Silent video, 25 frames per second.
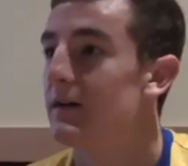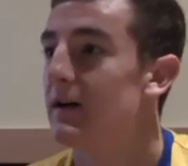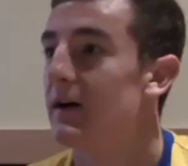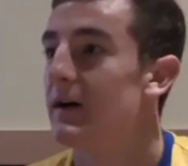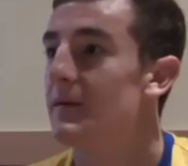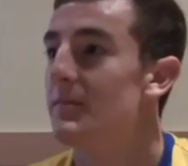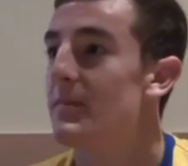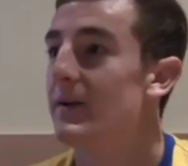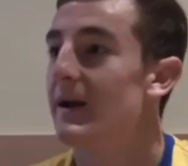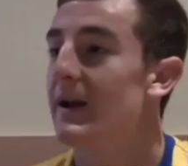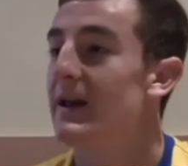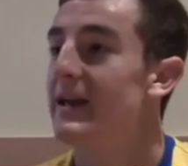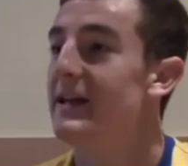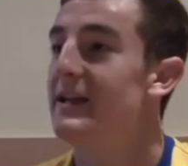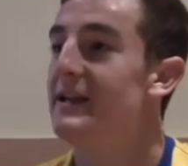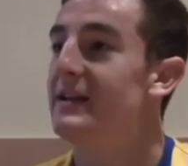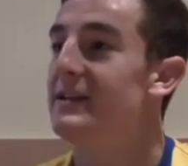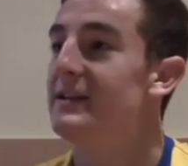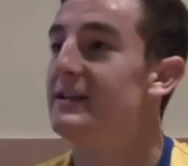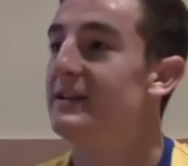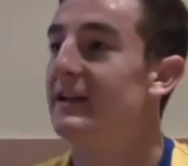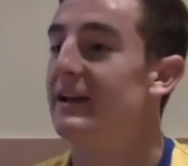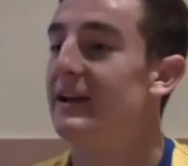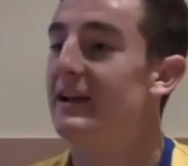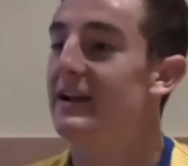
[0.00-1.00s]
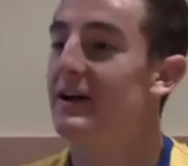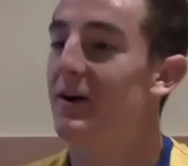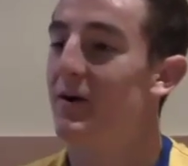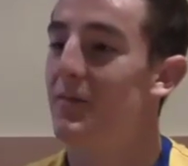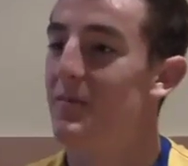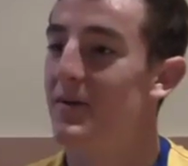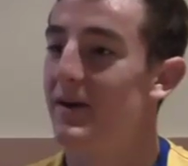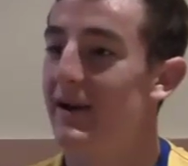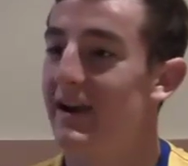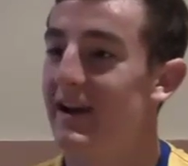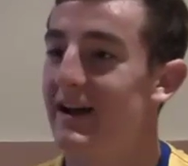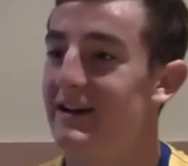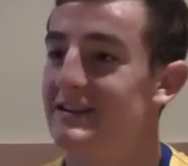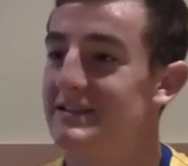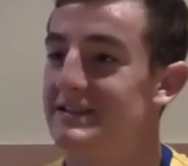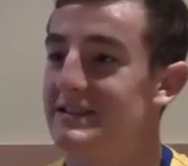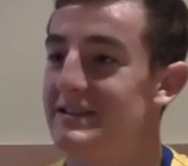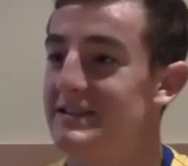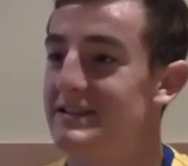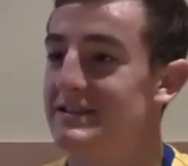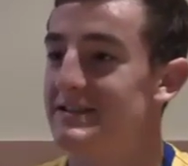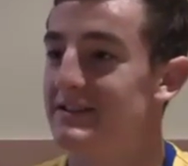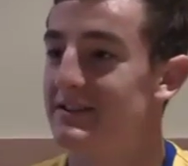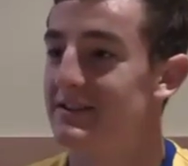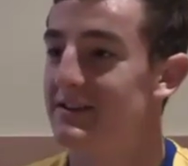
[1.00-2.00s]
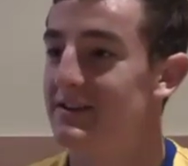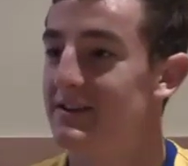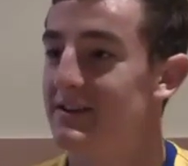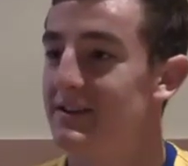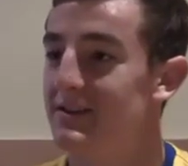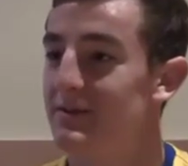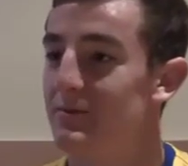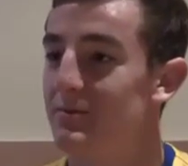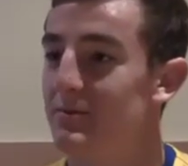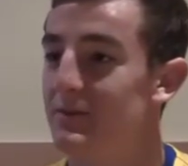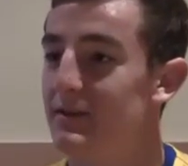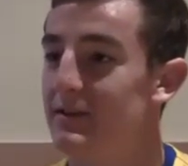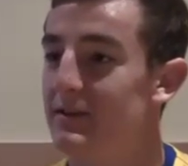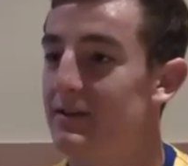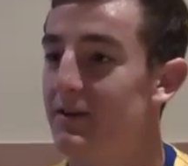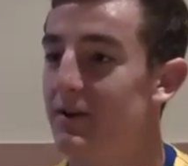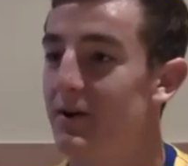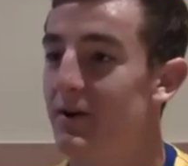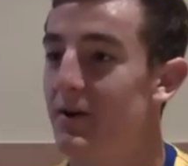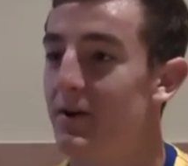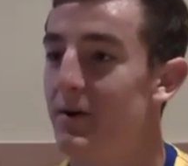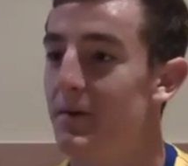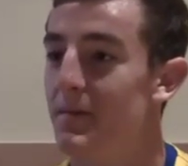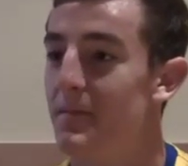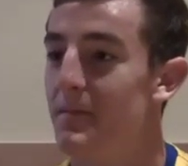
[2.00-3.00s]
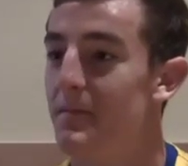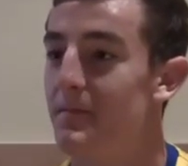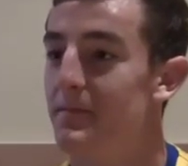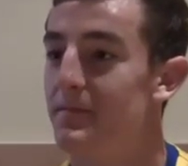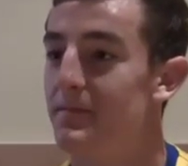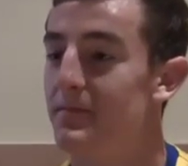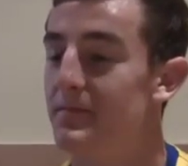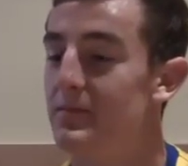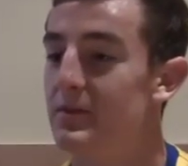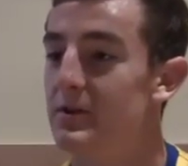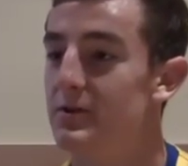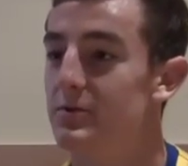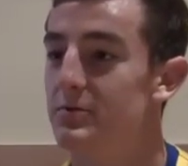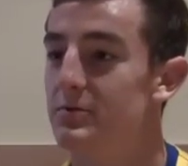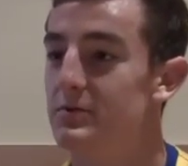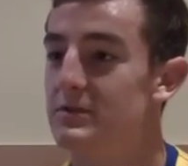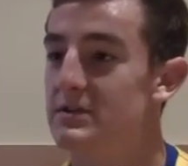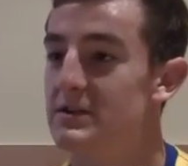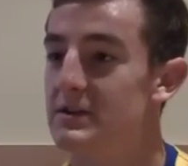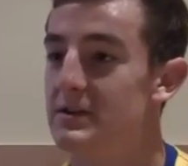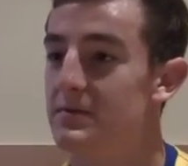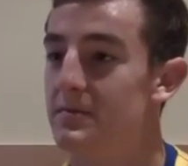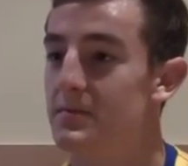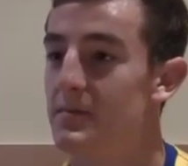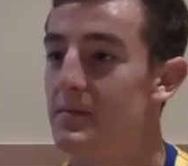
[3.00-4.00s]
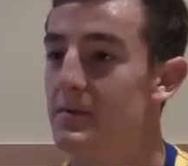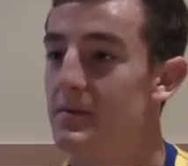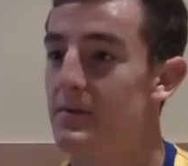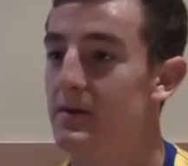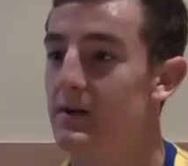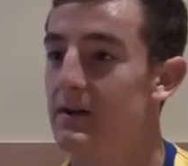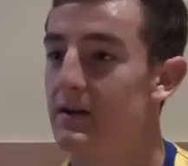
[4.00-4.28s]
I played a little bit last season with the youth team.